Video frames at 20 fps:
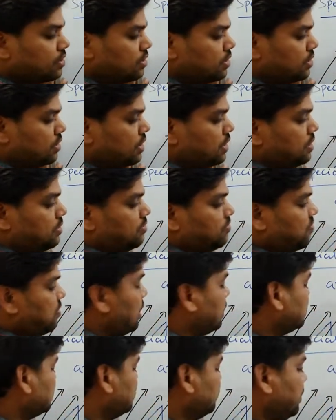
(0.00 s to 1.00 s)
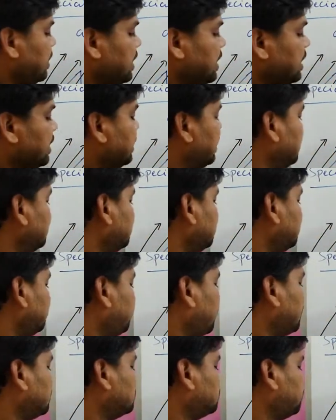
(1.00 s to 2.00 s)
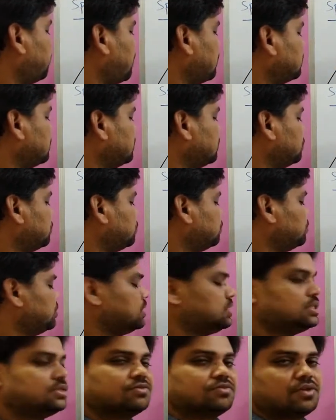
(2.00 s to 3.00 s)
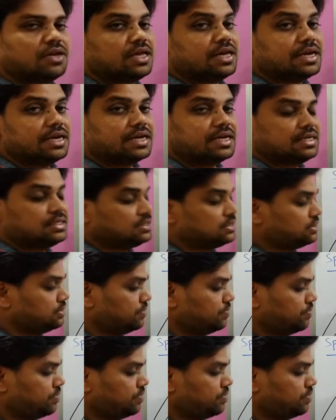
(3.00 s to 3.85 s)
then flux will increase, flux passing through this will increase.